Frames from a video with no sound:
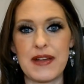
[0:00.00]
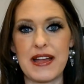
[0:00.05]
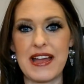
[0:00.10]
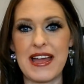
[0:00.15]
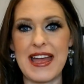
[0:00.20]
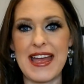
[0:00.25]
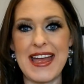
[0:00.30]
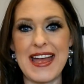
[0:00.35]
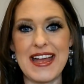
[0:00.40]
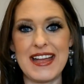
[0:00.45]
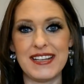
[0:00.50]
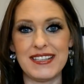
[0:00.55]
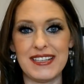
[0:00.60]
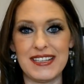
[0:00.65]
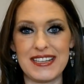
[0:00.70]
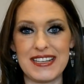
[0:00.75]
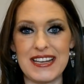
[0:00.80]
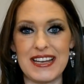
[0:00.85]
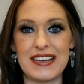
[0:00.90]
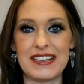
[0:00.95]
And
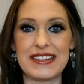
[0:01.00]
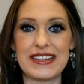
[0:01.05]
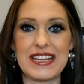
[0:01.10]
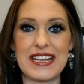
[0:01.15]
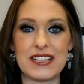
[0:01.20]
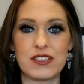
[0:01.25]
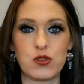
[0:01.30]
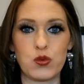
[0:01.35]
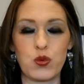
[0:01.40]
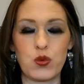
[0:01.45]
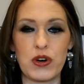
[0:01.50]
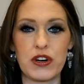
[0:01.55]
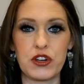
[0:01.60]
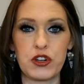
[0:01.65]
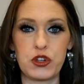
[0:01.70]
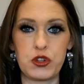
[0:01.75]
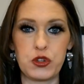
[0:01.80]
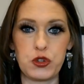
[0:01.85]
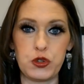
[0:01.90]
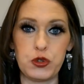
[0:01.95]
again, that's where
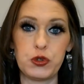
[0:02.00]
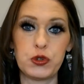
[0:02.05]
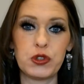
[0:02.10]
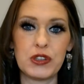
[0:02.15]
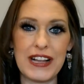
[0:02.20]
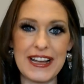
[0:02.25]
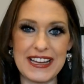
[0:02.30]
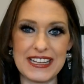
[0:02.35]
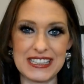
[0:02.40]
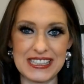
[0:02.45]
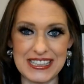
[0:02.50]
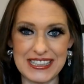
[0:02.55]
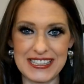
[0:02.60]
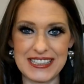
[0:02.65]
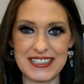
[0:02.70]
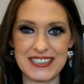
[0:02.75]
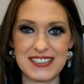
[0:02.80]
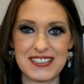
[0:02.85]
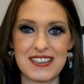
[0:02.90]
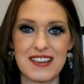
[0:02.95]
Google
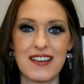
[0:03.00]
Analytics